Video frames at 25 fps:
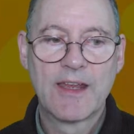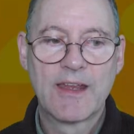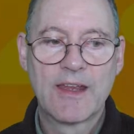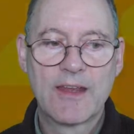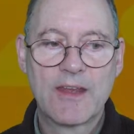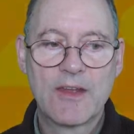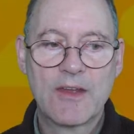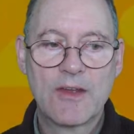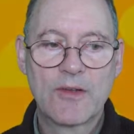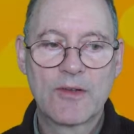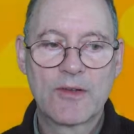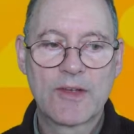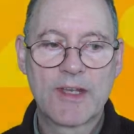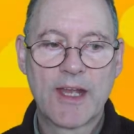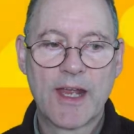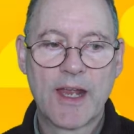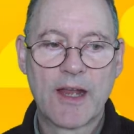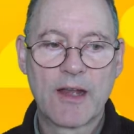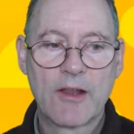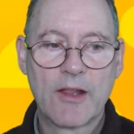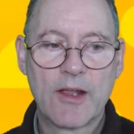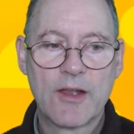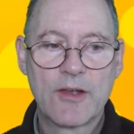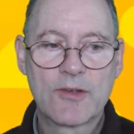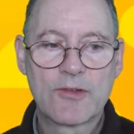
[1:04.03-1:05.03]
Your
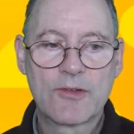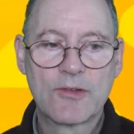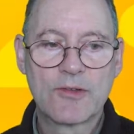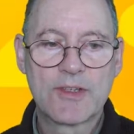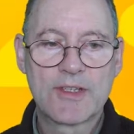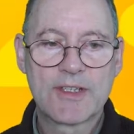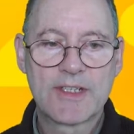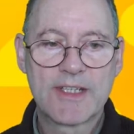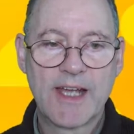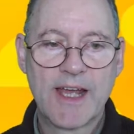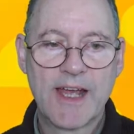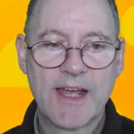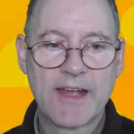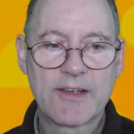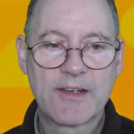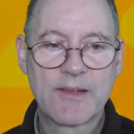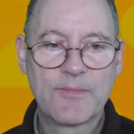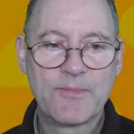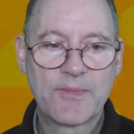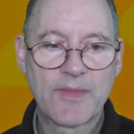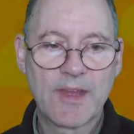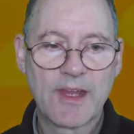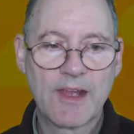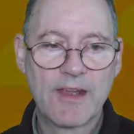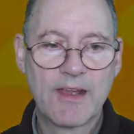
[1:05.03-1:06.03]
download should start.
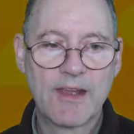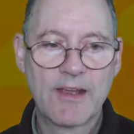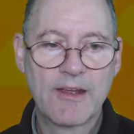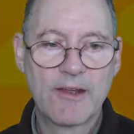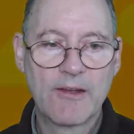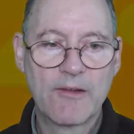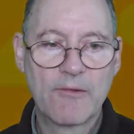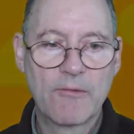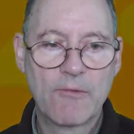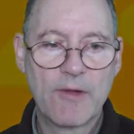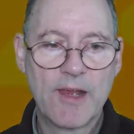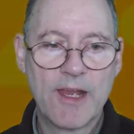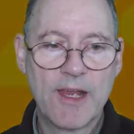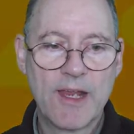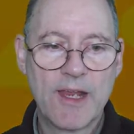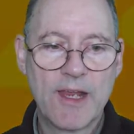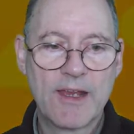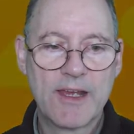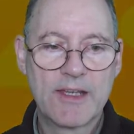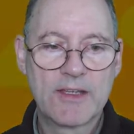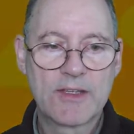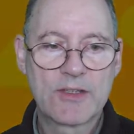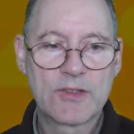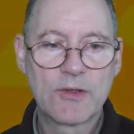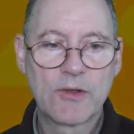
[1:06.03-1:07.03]
We're
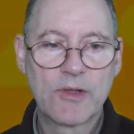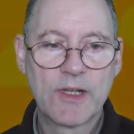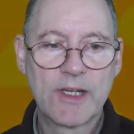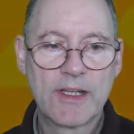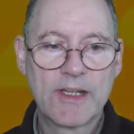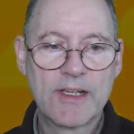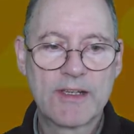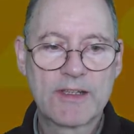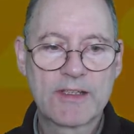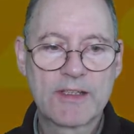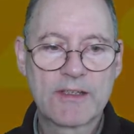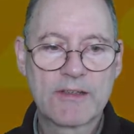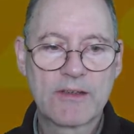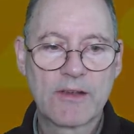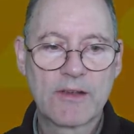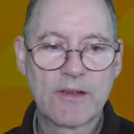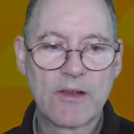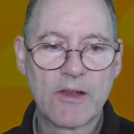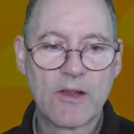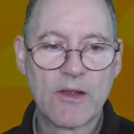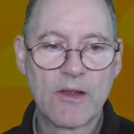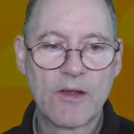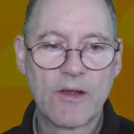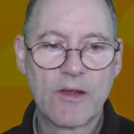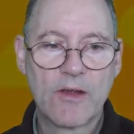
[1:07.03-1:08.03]
installing this
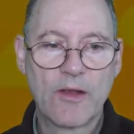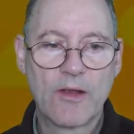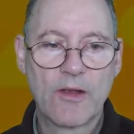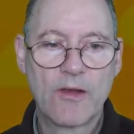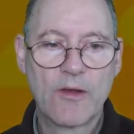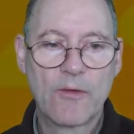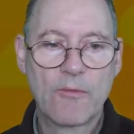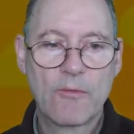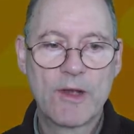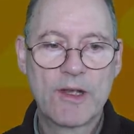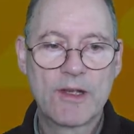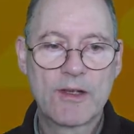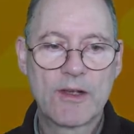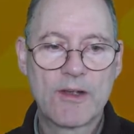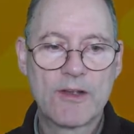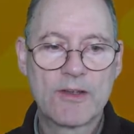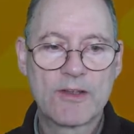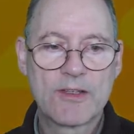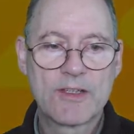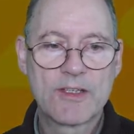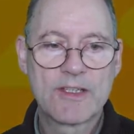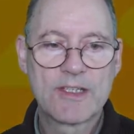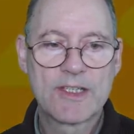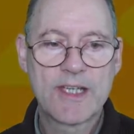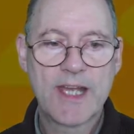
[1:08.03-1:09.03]
on a
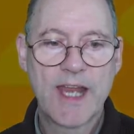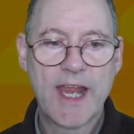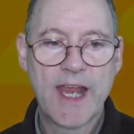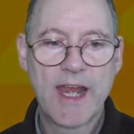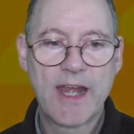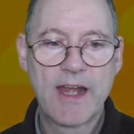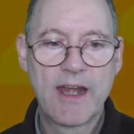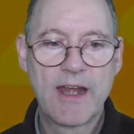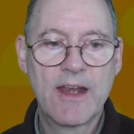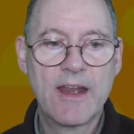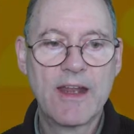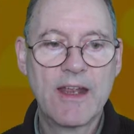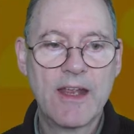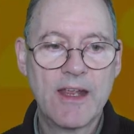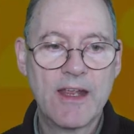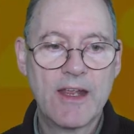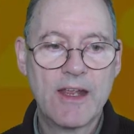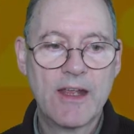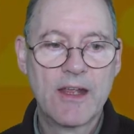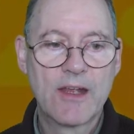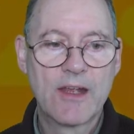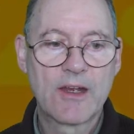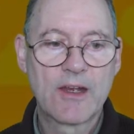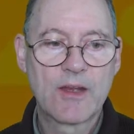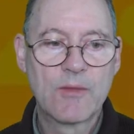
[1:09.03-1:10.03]
Windows 10
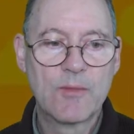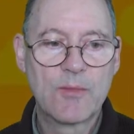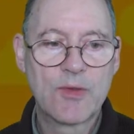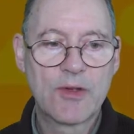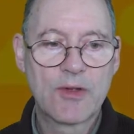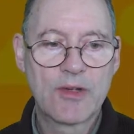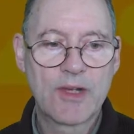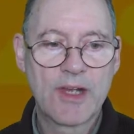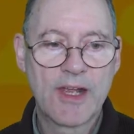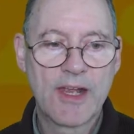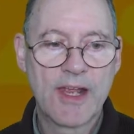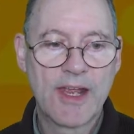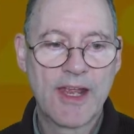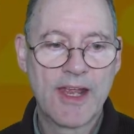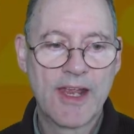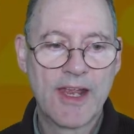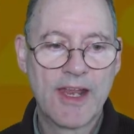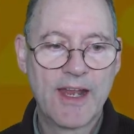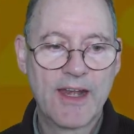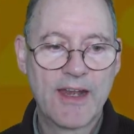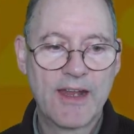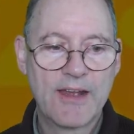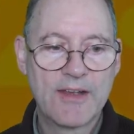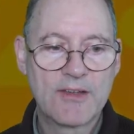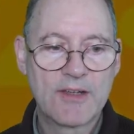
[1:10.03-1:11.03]
computer,
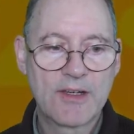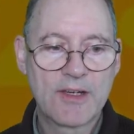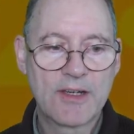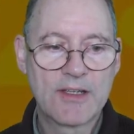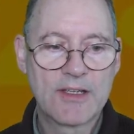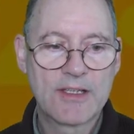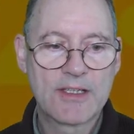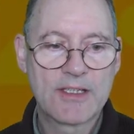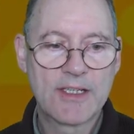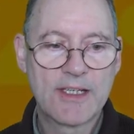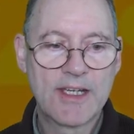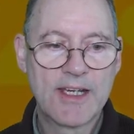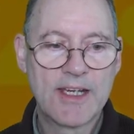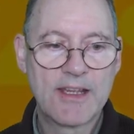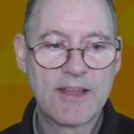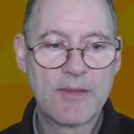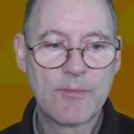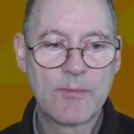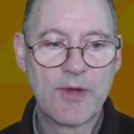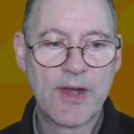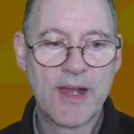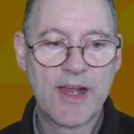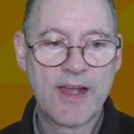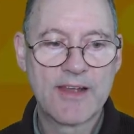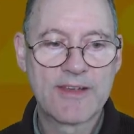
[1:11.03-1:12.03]
and as you can see, the
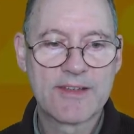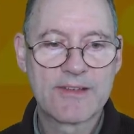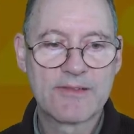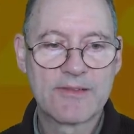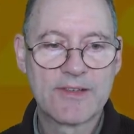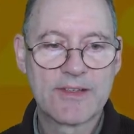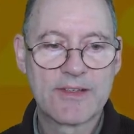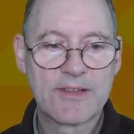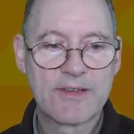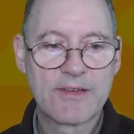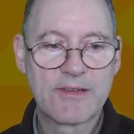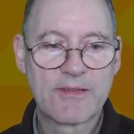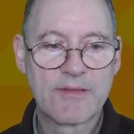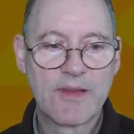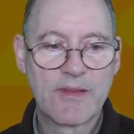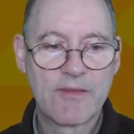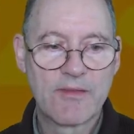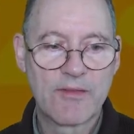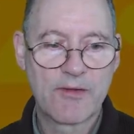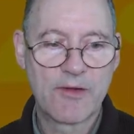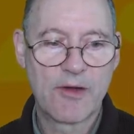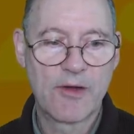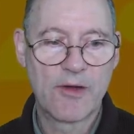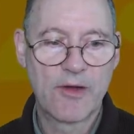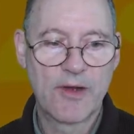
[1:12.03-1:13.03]
browser has
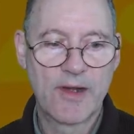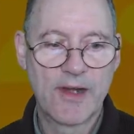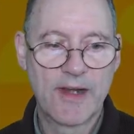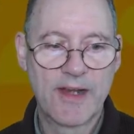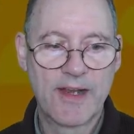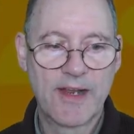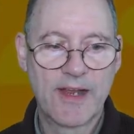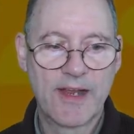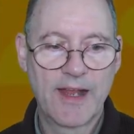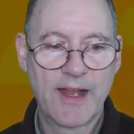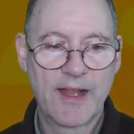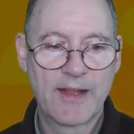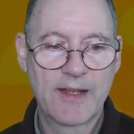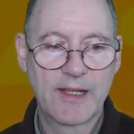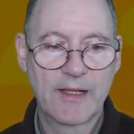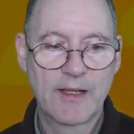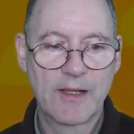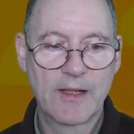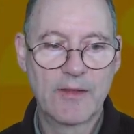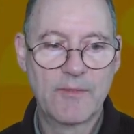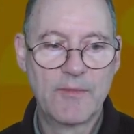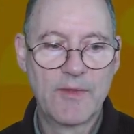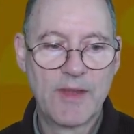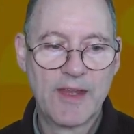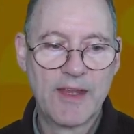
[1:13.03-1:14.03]
thrown a
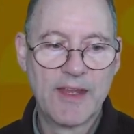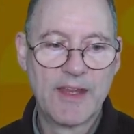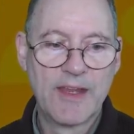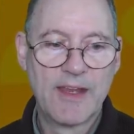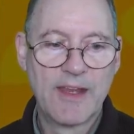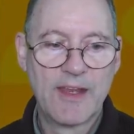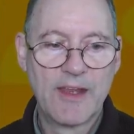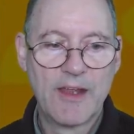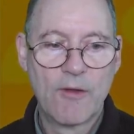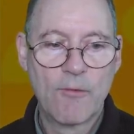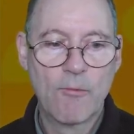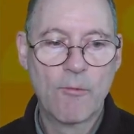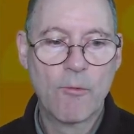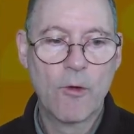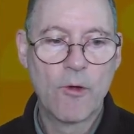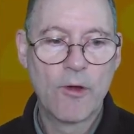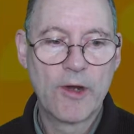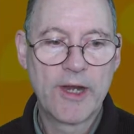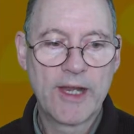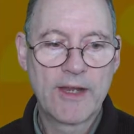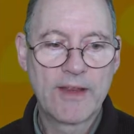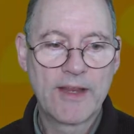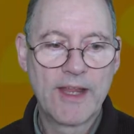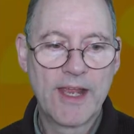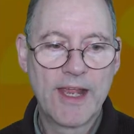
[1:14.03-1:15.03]
little
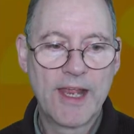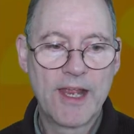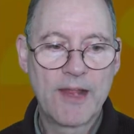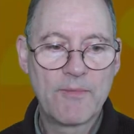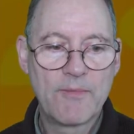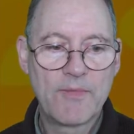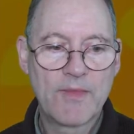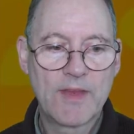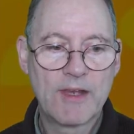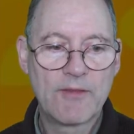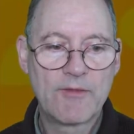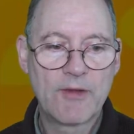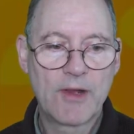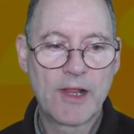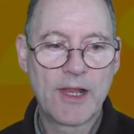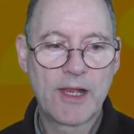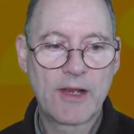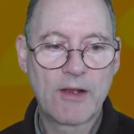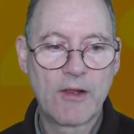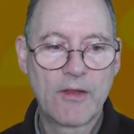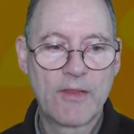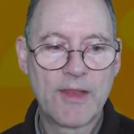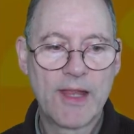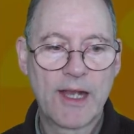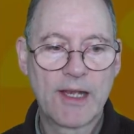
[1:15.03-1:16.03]
warning there. If you
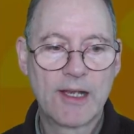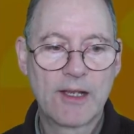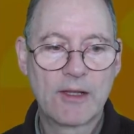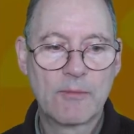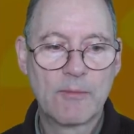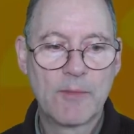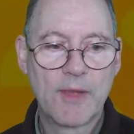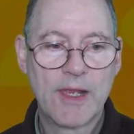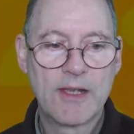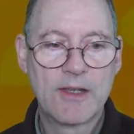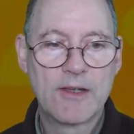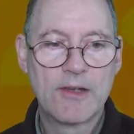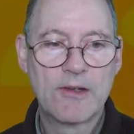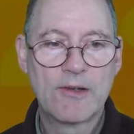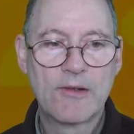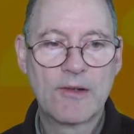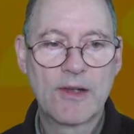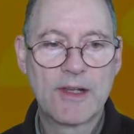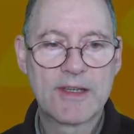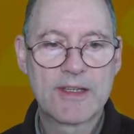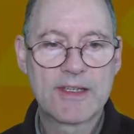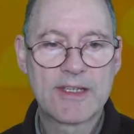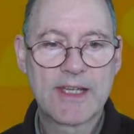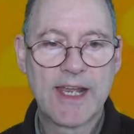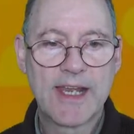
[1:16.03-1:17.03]
click on that little menu
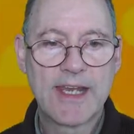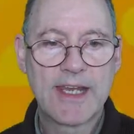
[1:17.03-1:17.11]
and say